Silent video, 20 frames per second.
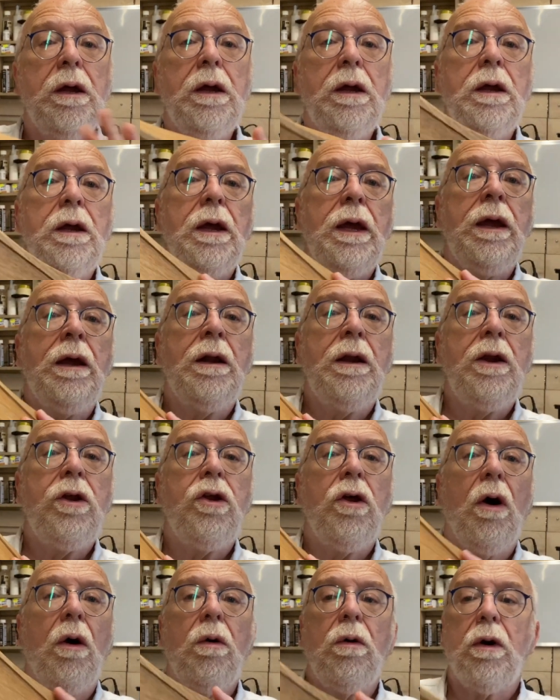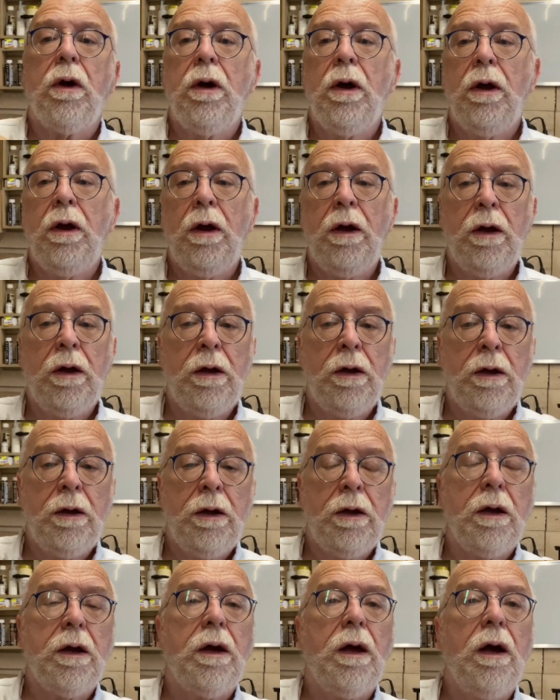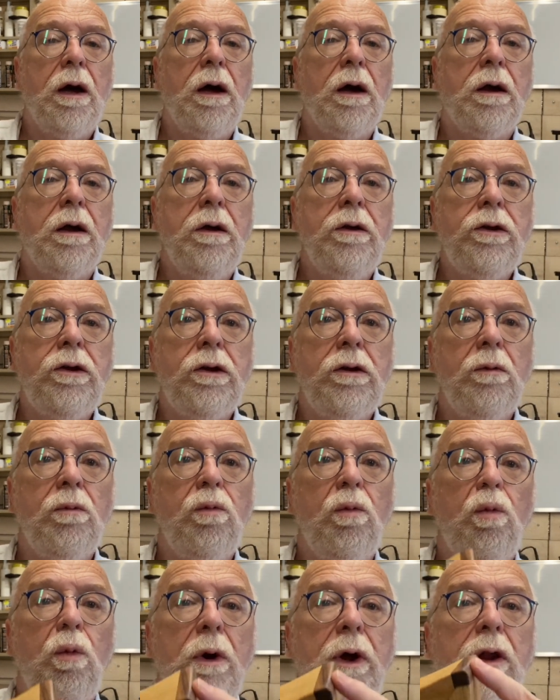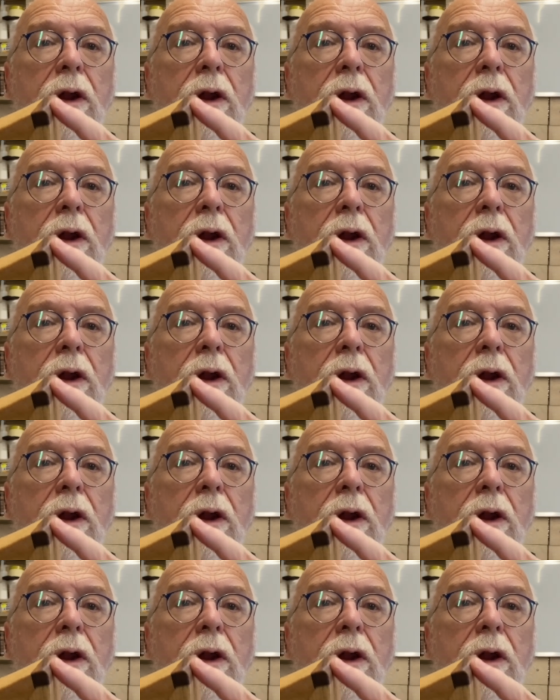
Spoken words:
English oak carcass with